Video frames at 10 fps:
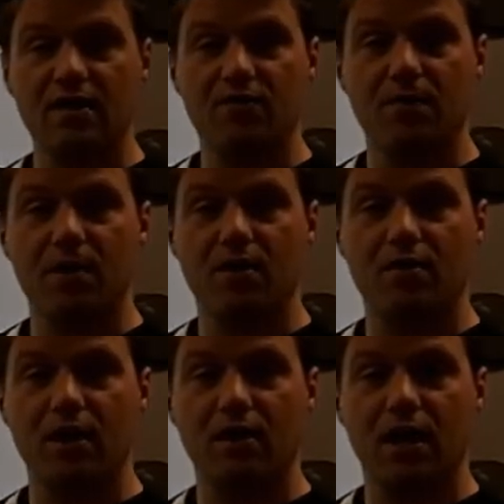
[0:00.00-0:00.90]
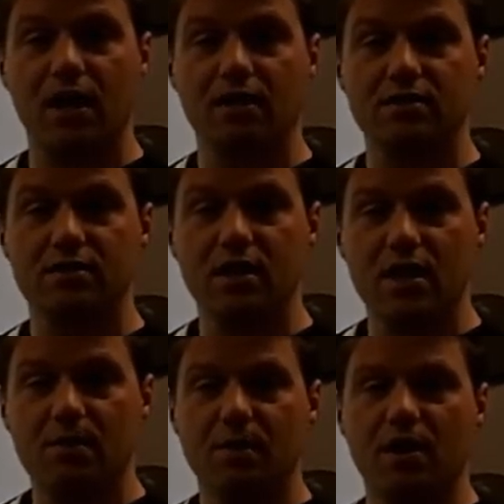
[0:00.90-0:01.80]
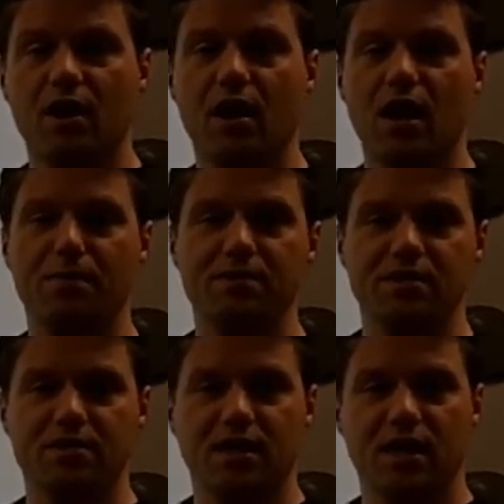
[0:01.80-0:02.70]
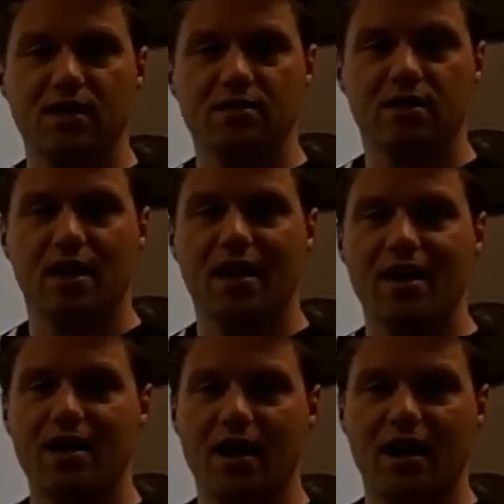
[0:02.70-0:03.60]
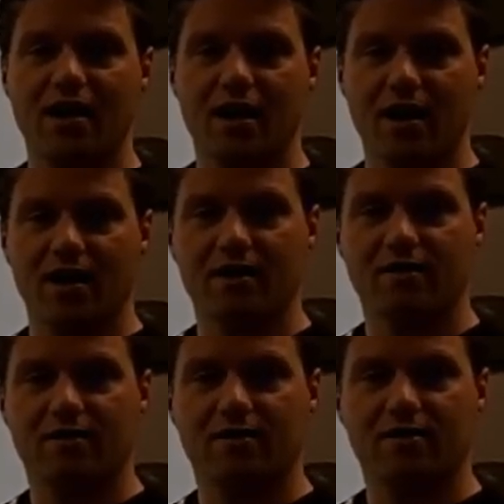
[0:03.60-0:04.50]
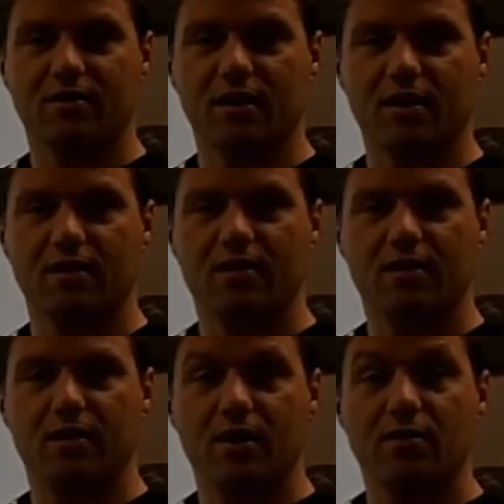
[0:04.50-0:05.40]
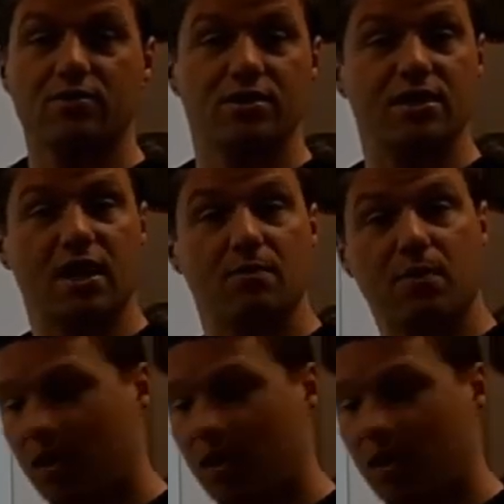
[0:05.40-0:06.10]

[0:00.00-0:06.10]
of the parallel lines, but on opposite sides, AIA. There's a second